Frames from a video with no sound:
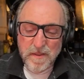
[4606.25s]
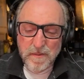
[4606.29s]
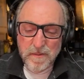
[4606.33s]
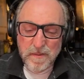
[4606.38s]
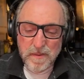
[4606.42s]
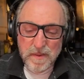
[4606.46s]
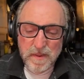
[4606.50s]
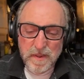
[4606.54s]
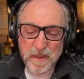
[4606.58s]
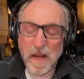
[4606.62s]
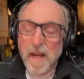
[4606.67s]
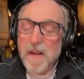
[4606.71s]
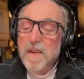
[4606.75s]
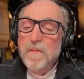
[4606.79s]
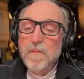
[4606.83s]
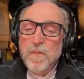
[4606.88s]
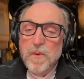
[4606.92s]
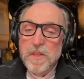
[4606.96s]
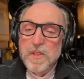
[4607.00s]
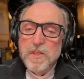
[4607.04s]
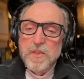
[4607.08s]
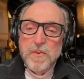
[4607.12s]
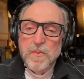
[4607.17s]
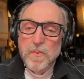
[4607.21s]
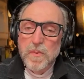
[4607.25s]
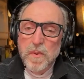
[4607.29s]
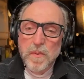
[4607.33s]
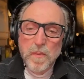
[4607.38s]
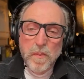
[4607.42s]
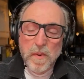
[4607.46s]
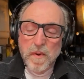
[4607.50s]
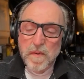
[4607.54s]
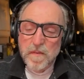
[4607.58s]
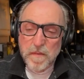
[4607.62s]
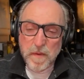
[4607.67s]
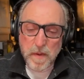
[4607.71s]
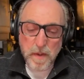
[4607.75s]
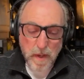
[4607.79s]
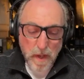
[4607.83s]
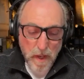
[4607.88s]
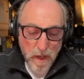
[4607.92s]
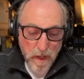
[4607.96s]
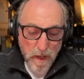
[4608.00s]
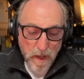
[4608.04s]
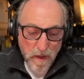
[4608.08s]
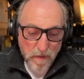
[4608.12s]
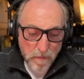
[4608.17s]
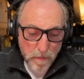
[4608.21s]
none of which we would have
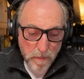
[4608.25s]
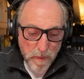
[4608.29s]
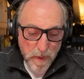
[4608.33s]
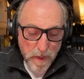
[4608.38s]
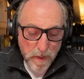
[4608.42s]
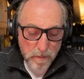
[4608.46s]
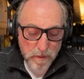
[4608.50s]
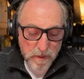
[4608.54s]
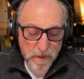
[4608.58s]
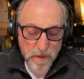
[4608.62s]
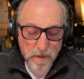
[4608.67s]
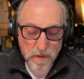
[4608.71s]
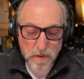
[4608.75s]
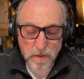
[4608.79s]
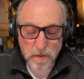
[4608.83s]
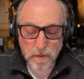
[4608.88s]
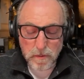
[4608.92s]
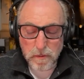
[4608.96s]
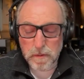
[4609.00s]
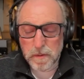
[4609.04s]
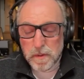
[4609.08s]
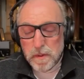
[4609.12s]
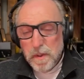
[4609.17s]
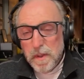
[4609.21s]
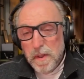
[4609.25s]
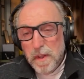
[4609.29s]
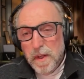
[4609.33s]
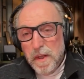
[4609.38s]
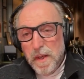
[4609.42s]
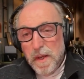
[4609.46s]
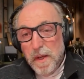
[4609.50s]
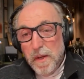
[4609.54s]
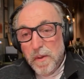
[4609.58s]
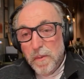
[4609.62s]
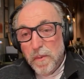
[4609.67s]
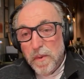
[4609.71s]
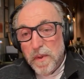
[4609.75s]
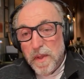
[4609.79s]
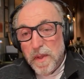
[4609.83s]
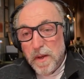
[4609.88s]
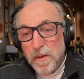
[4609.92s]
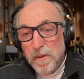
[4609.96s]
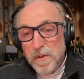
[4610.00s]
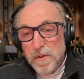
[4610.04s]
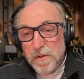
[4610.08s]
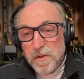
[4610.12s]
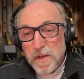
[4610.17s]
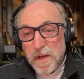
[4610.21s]
ever been able to do without
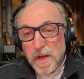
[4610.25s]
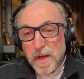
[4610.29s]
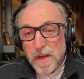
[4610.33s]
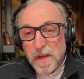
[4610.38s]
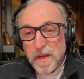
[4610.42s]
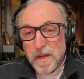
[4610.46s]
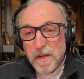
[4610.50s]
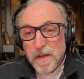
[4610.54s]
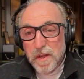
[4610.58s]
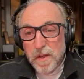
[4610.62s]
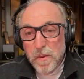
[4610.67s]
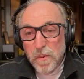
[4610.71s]
you, Jake. You